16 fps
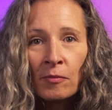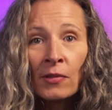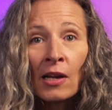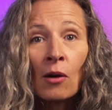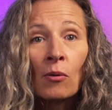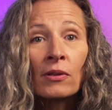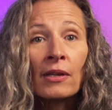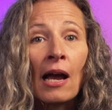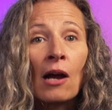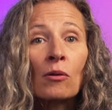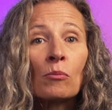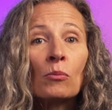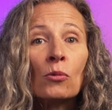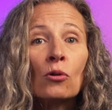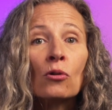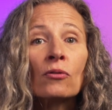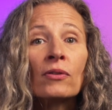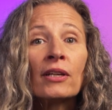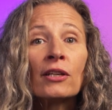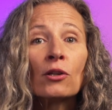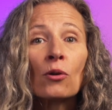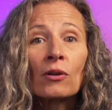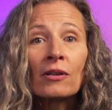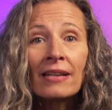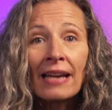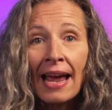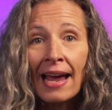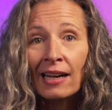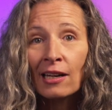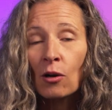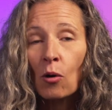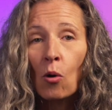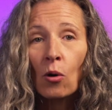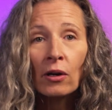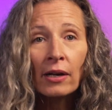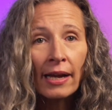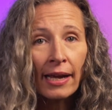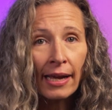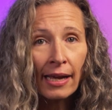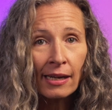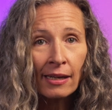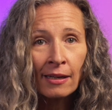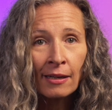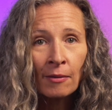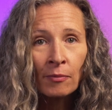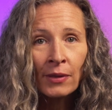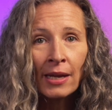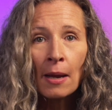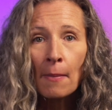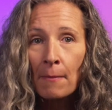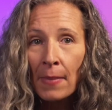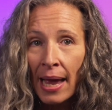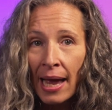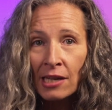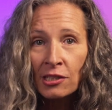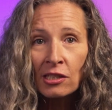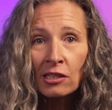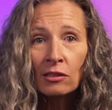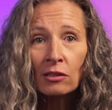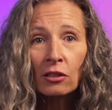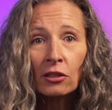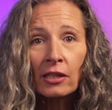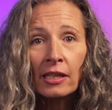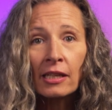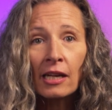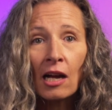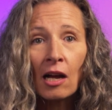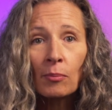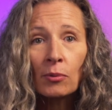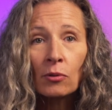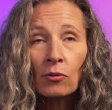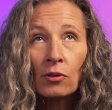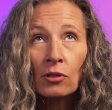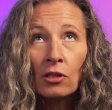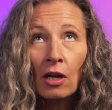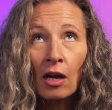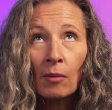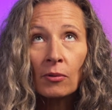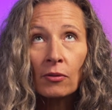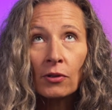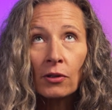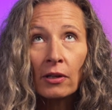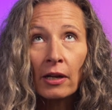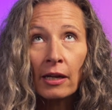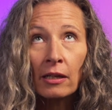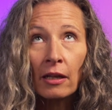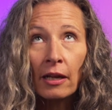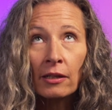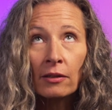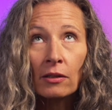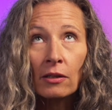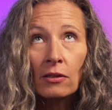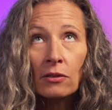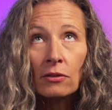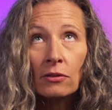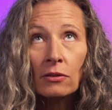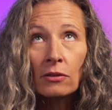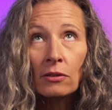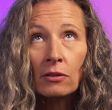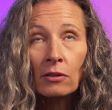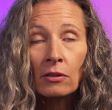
Now, without moving your neck or head, imagine looking up through the top of your head like this.